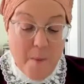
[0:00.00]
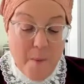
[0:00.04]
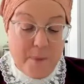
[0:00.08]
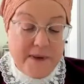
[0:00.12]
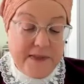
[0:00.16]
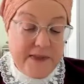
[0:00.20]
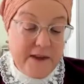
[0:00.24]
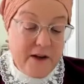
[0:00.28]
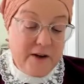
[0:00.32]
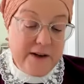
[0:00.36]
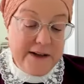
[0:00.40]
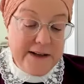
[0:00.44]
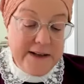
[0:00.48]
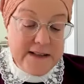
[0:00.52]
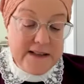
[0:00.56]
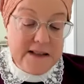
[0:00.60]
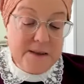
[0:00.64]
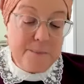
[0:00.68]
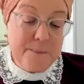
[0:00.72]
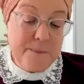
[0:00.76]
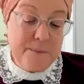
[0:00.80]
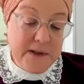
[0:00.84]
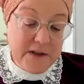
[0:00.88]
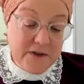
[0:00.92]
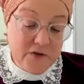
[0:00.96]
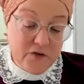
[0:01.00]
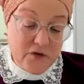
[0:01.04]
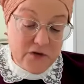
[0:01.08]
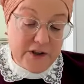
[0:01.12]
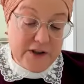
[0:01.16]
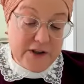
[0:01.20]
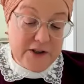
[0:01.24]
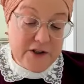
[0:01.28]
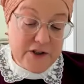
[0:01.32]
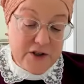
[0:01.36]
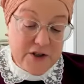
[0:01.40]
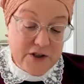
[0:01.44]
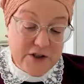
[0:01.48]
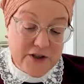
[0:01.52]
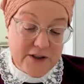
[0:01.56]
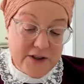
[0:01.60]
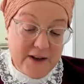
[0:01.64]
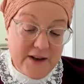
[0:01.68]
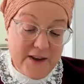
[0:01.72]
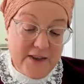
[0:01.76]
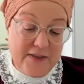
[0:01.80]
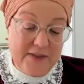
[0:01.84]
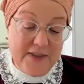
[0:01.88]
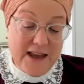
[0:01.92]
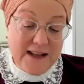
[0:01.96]
But there is a midrash
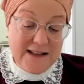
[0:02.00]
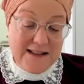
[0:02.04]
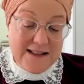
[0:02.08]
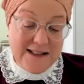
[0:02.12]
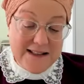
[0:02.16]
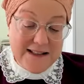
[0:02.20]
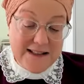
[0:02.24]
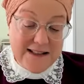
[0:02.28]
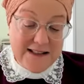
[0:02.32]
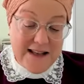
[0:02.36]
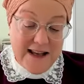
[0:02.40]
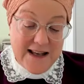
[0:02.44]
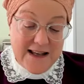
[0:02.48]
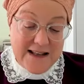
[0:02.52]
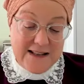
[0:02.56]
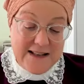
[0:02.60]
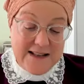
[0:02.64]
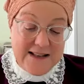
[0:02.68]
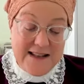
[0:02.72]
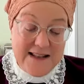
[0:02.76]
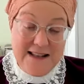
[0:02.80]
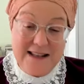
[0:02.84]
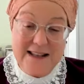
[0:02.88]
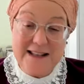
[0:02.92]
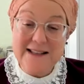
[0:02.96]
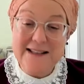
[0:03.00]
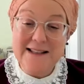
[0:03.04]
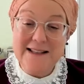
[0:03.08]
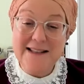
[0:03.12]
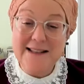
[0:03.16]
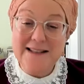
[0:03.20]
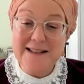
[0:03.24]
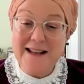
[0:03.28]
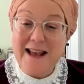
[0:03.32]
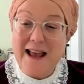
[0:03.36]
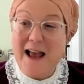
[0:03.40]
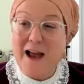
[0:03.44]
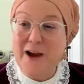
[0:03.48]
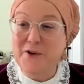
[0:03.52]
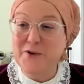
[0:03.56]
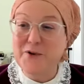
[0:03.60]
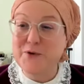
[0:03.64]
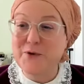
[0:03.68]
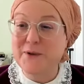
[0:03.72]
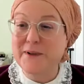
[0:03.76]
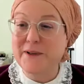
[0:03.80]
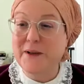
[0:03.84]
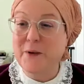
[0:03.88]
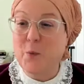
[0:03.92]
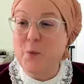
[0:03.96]
that says this is
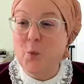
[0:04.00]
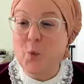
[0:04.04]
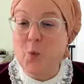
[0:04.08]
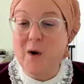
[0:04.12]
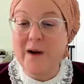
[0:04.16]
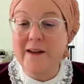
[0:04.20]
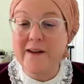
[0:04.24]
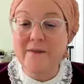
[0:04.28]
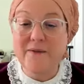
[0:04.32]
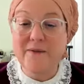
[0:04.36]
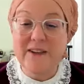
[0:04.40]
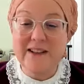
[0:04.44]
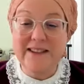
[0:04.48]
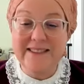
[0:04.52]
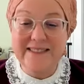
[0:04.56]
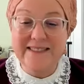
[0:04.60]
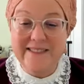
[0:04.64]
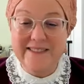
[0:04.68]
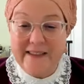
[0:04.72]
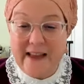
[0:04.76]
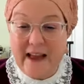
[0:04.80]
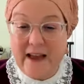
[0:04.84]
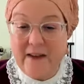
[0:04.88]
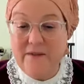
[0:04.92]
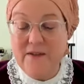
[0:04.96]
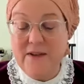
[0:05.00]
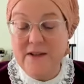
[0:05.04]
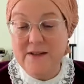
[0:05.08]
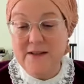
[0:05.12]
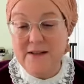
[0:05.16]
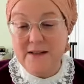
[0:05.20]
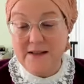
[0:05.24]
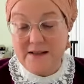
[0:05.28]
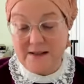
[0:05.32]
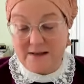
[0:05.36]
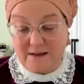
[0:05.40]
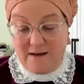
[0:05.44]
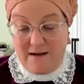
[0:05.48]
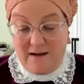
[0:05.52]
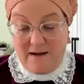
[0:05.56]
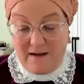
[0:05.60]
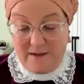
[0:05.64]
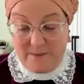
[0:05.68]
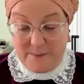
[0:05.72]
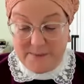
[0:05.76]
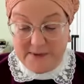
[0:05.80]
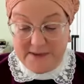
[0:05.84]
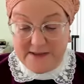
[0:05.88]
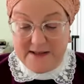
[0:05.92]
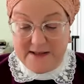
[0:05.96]
actually one of 11
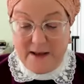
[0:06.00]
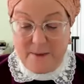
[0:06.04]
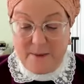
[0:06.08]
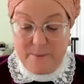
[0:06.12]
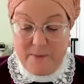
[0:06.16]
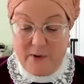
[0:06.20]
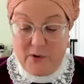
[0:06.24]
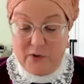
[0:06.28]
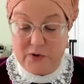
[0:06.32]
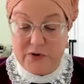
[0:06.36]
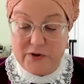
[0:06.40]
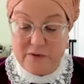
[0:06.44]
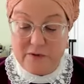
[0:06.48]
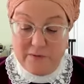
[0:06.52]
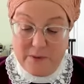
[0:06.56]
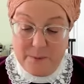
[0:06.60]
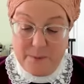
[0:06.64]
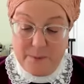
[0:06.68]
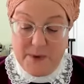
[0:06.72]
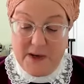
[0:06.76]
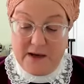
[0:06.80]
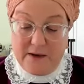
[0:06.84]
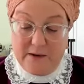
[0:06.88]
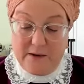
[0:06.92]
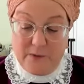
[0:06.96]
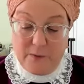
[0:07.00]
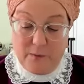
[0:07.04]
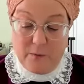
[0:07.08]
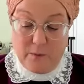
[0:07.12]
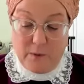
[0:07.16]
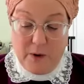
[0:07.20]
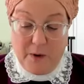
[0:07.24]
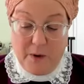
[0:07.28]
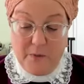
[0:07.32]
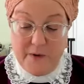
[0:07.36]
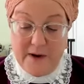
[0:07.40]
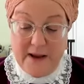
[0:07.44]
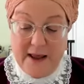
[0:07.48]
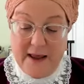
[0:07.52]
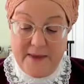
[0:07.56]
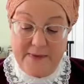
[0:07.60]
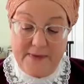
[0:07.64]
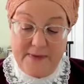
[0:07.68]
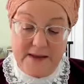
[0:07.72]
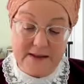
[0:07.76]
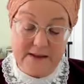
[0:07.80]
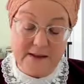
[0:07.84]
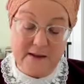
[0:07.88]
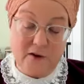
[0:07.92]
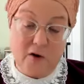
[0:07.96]
Psalms that Moshe Rabbeinu wrote, and
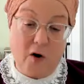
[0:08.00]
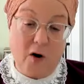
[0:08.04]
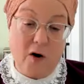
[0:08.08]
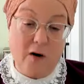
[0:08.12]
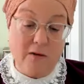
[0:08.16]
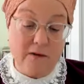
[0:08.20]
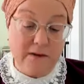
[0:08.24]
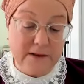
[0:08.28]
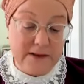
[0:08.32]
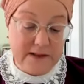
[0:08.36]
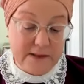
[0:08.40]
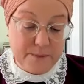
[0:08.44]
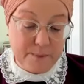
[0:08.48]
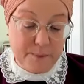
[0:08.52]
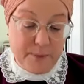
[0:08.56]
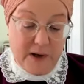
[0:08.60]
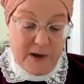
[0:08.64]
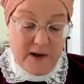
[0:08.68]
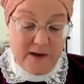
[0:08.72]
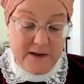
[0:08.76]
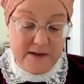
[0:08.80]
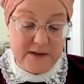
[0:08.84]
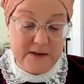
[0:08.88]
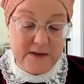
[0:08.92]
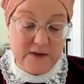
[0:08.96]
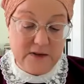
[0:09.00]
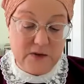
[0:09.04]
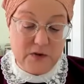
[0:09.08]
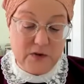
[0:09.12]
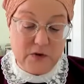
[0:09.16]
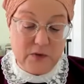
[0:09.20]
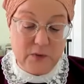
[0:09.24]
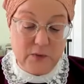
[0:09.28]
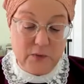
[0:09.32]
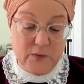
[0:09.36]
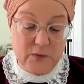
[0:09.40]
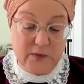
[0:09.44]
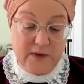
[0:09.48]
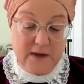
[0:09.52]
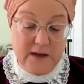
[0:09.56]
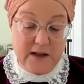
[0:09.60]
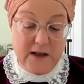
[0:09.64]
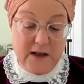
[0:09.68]
this corresponds to